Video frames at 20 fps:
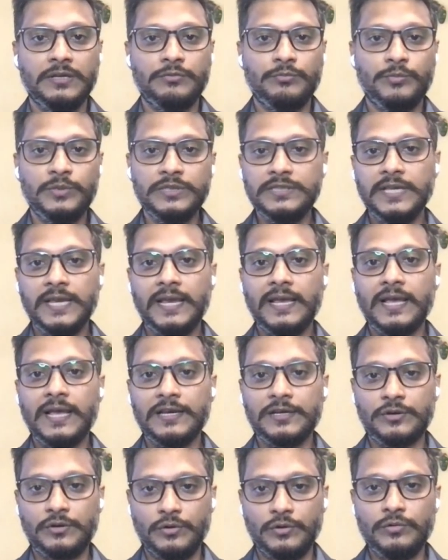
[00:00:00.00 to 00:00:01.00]
With AI
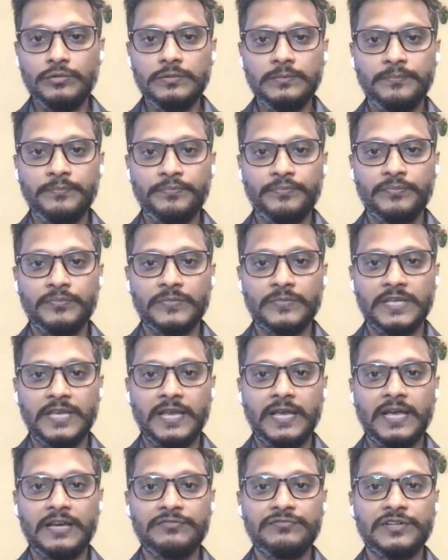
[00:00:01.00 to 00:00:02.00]
Core,
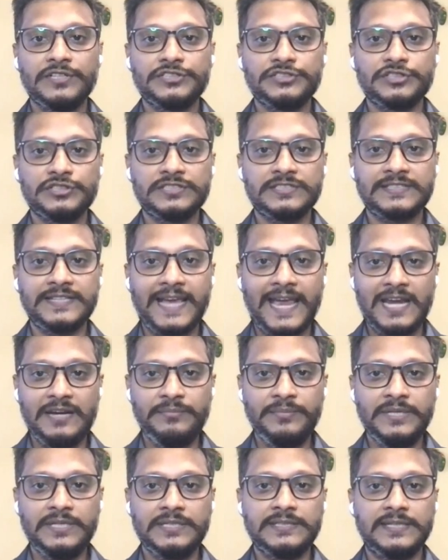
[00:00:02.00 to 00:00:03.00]
AI functions can
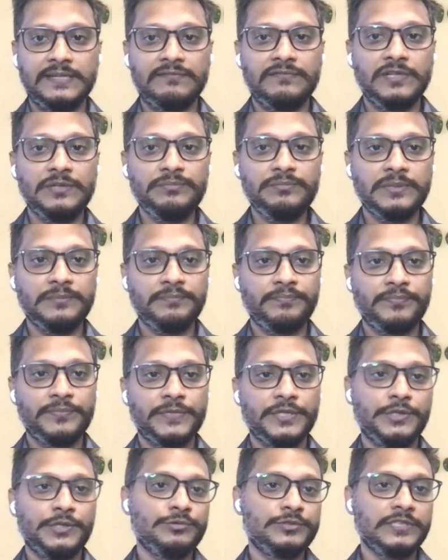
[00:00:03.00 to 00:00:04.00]
be developed
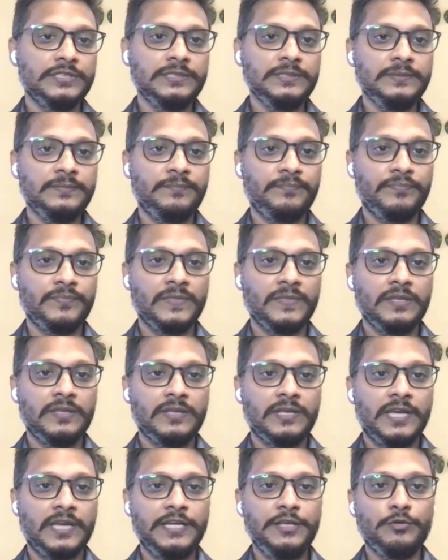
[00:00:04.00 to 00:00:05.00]
using
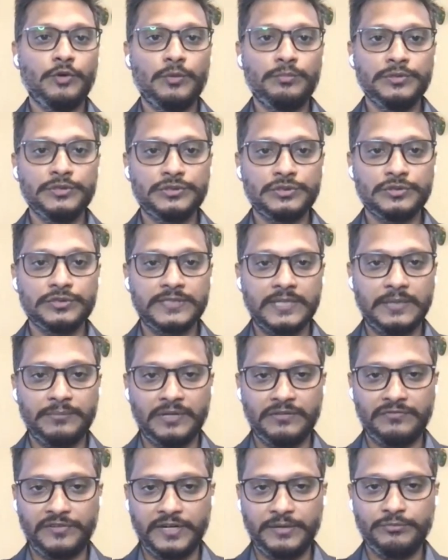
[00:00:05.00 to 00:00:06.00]
any open source
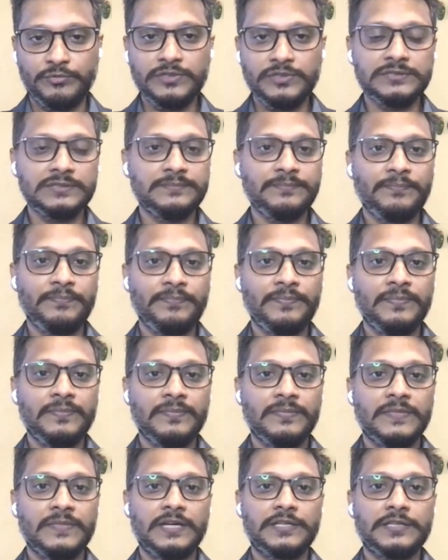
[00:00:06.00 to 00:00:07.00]
ML frameworks
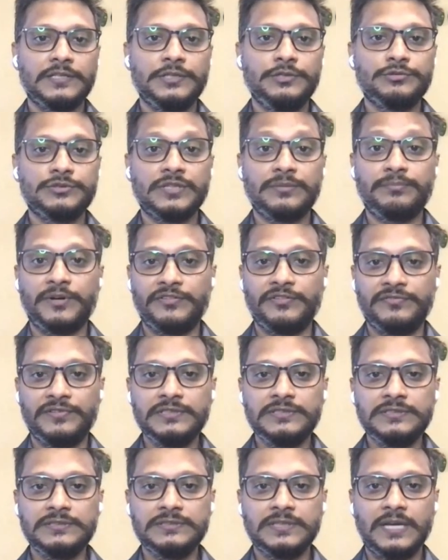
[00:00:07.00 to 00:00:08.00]
that user
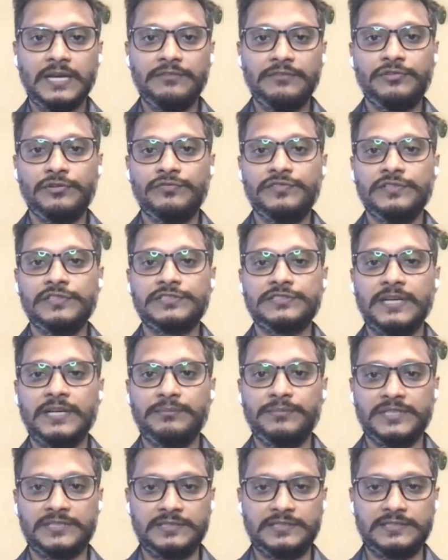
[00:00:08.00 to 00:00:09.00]
prefers and fulfills their
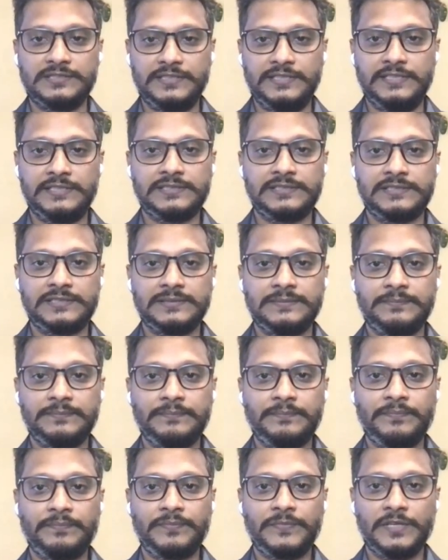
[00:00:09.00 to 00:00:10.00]
business needs.
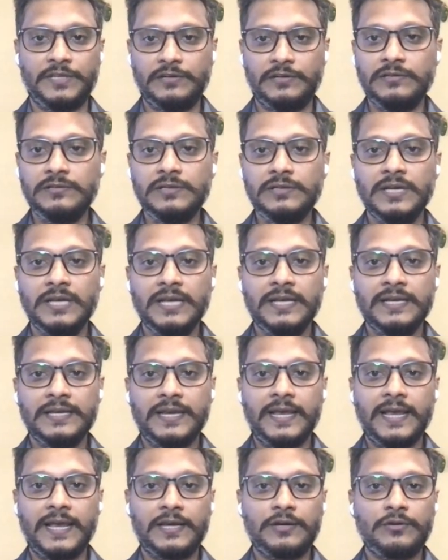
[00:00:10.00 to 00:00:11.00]
Here,
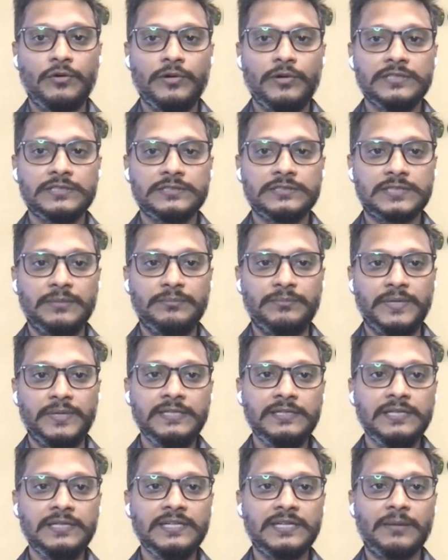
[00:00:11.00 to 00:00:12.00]
AI Core is
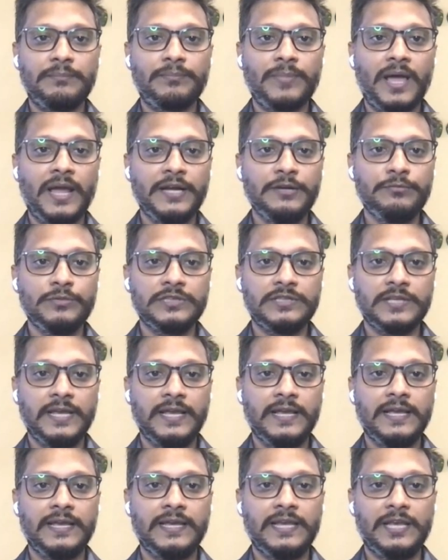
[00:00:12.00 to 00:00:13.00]
completely compliant with
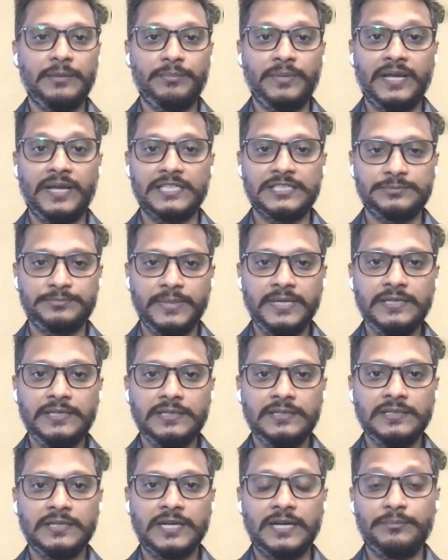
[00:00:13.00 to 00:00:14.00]
AI API spec
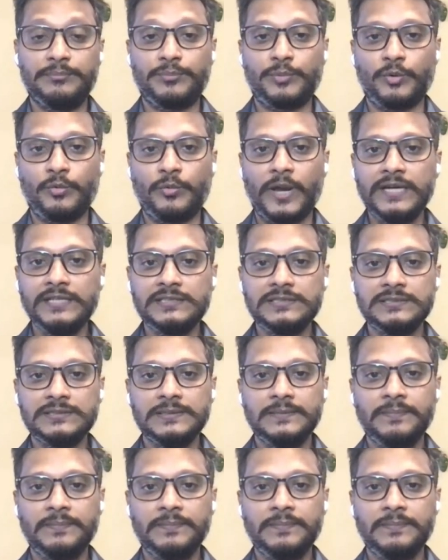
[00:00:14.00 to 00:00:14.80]
and provides